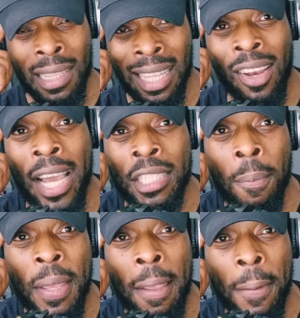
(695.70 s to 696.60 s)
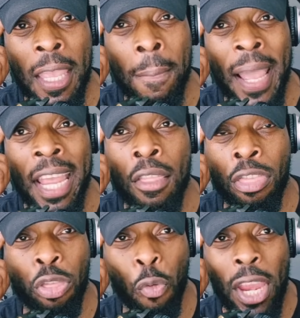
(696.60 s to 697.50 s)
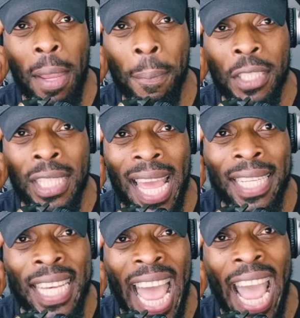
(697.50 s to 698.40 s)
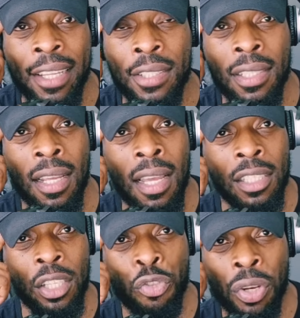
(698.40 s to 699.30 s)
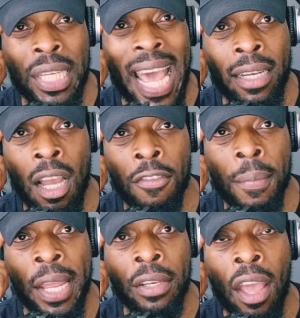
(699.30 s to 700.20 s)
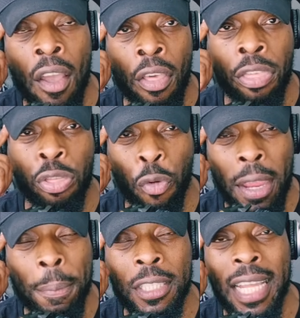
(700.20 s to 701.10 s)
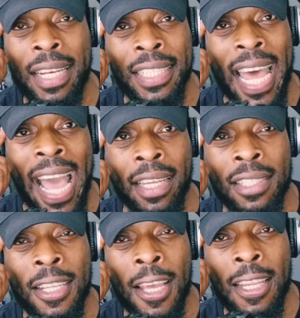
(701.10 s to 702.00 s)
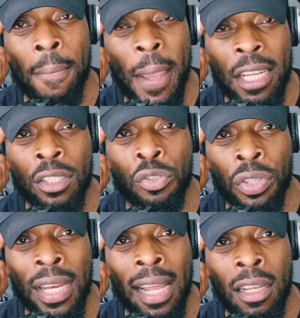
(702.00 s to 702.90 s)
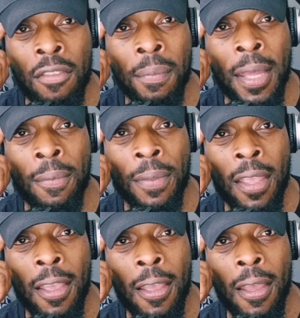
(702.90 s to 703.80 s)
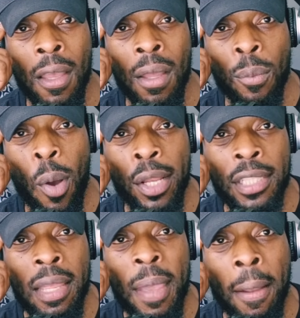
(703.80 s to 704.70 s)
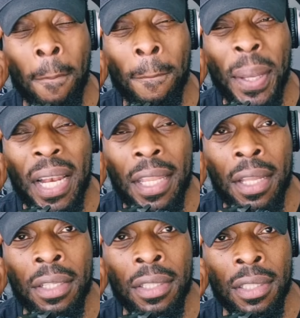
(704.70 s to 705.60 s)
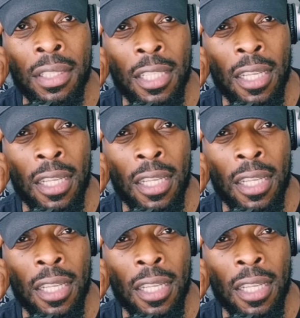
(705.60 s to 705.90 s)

the likes of BP paying 3% tax to the Trinidad government. 3% tax they pay to the Trinidad government, whilst they make billions